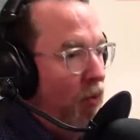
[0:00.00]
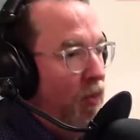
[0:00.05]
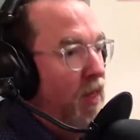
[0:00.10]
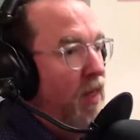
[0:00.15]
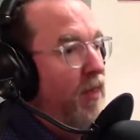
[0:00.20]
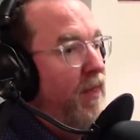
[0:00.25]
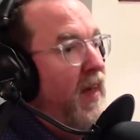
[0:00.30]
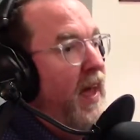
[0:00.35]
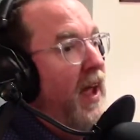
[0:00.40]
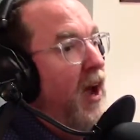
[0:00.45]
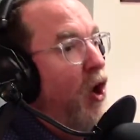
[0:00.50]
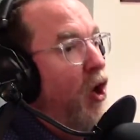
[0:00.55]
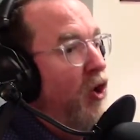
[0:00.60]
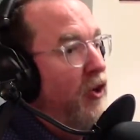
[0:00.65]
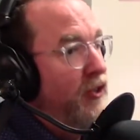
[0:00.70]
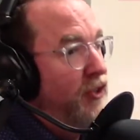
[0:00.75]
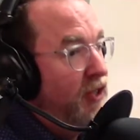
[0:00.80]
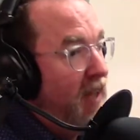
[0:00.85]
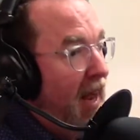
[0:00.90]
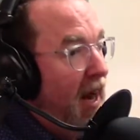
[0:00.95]
that they are
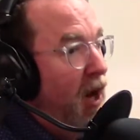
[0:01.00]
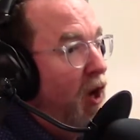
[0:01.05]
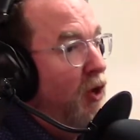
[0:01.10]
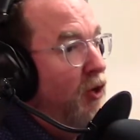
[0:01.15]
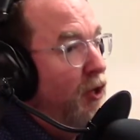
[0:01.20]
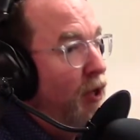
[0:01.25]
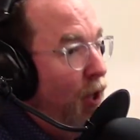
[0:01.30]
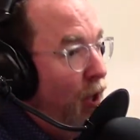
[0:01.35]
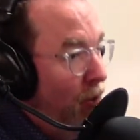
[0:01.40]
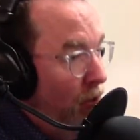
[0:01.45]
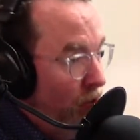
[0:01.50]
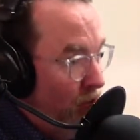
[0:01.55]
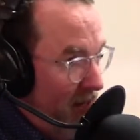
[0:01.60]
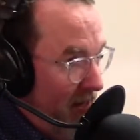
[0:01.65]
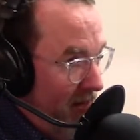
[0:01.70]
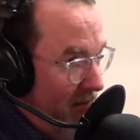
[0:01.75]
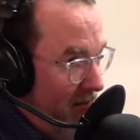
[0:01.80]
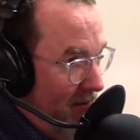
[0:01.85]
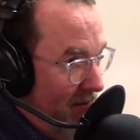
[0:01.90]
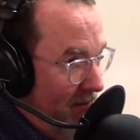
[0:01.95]
scared to lose
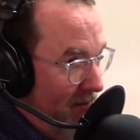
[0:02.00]
it.